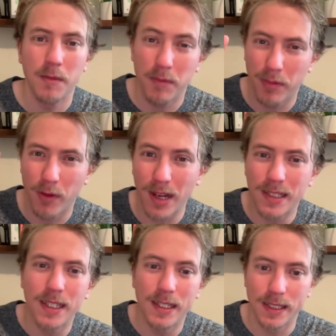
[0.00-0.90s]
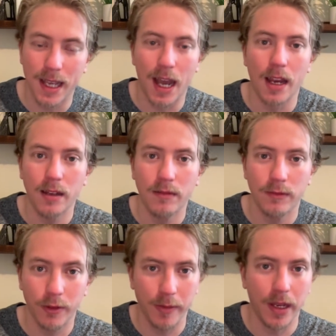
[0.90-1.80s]
pricing aside
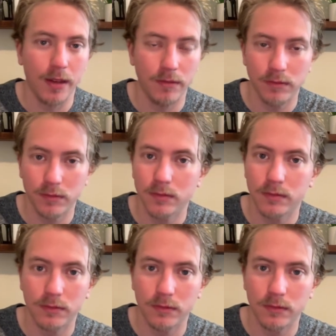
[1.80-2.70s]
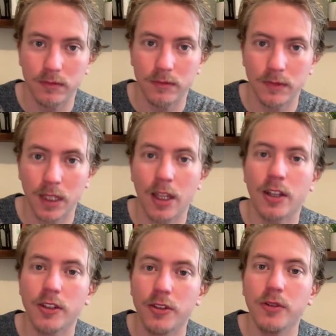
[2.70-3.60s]
for a minute,
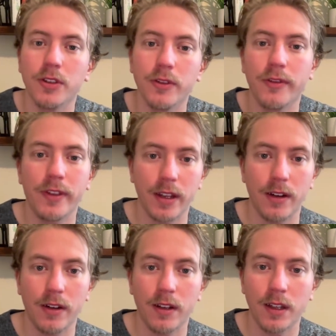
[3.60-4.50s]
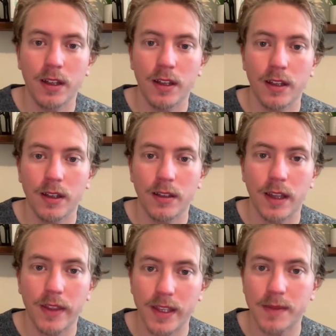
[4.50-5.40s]
do you feel
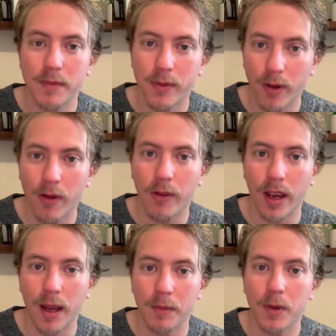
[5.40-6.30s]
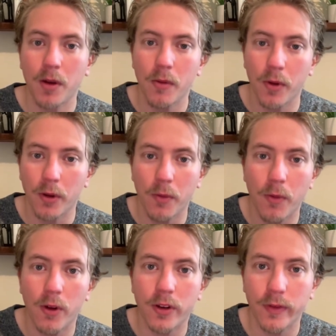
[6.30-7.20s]
that this program would
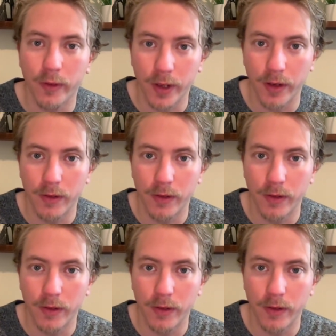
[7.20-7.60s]
work for you?